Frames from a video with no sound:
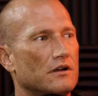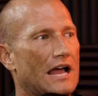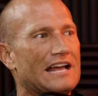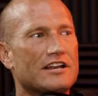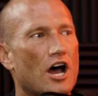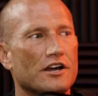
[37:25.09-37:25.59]

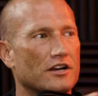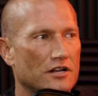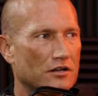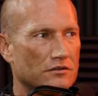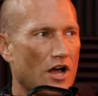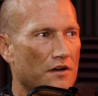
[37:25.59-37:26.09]
And
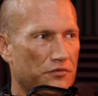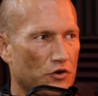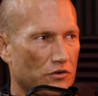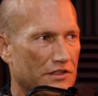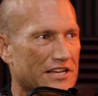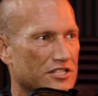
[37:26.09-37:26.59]
not
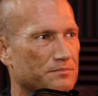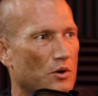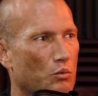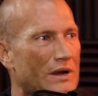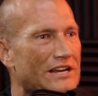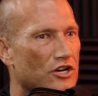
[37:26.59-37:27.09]
for this, but
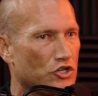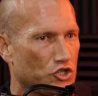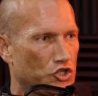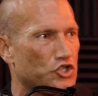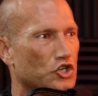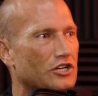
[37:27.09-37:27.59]
we
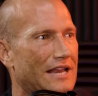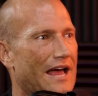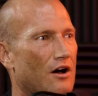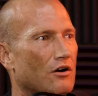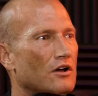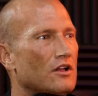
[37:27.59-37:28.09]
understood
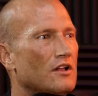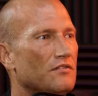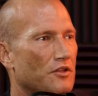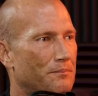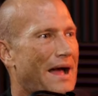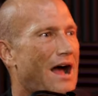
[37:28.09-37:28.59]
now
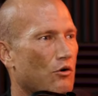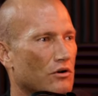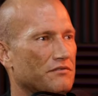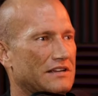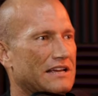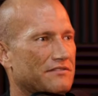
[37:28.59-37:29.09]
the power
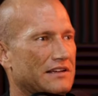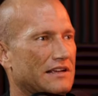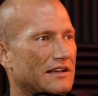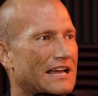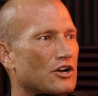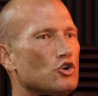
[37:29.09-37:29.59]
of
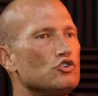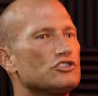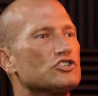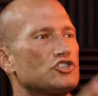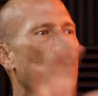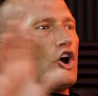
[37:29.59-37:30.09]
giving and who's
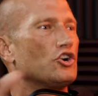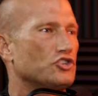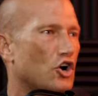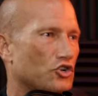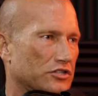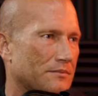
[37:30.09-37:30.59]
in charge
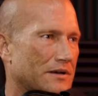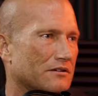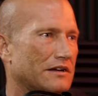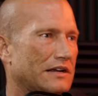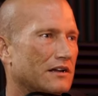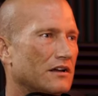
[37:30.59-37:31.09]

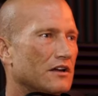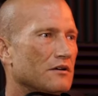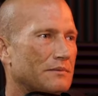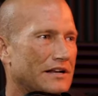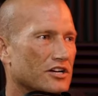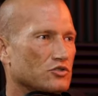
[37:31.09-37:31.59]
ultimately.
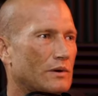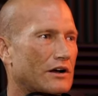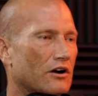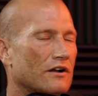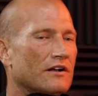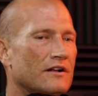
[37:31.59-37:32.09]
Because we aren't.